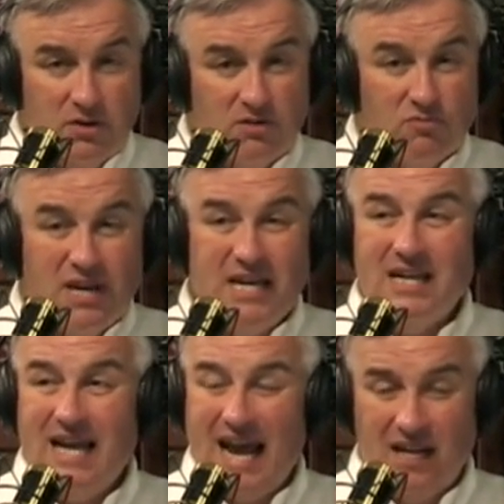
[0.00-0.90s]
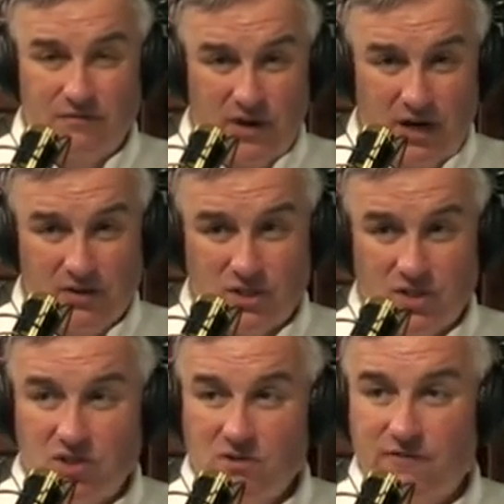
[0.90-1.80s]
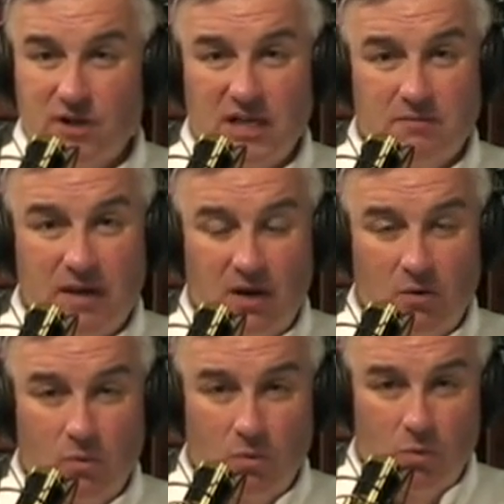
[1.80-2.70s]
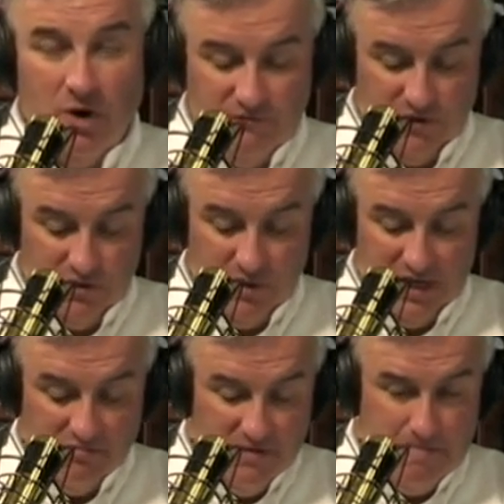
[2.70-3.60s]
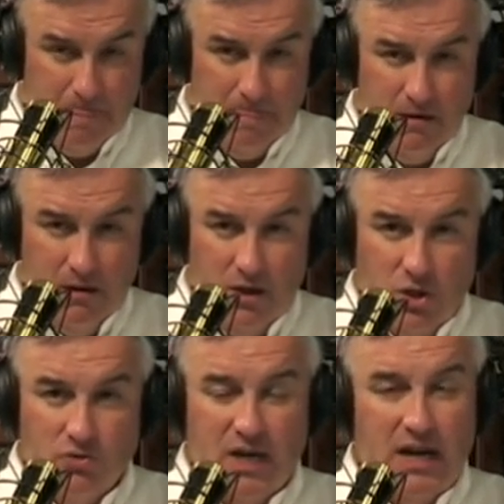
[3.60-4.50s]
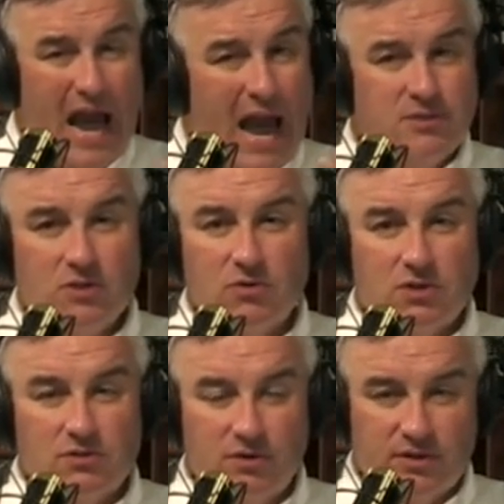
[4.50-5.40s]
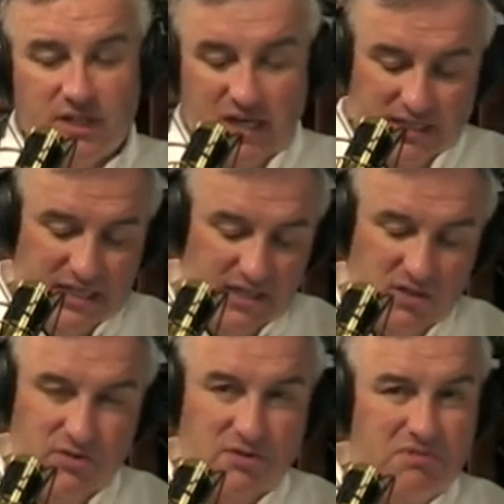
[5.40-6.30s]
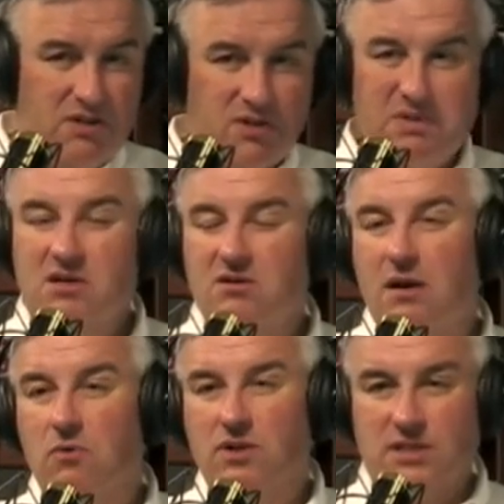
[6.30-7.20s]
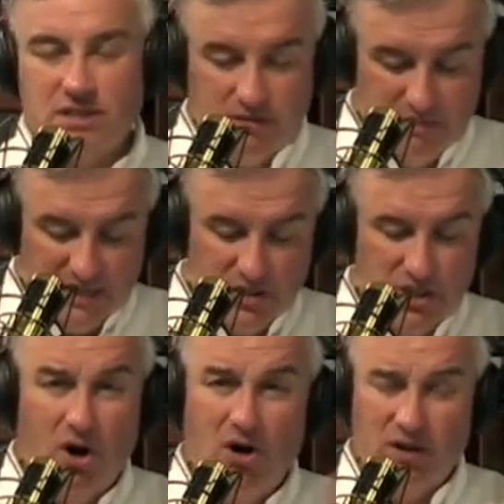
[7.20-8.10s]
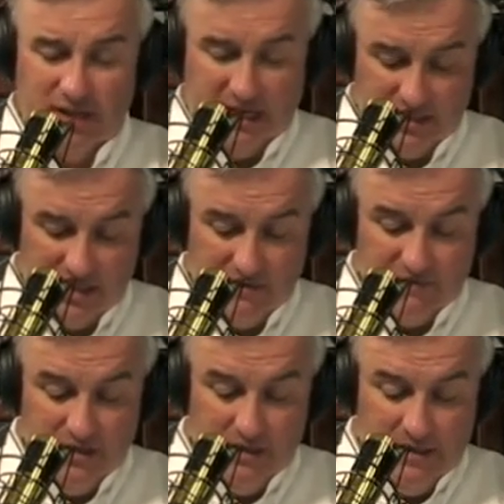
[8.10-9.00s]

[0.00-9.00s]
three antiviruses two for email, one for the web. You get absolute control of the content, including peer to peer networks, instant messaging, all of that stuff.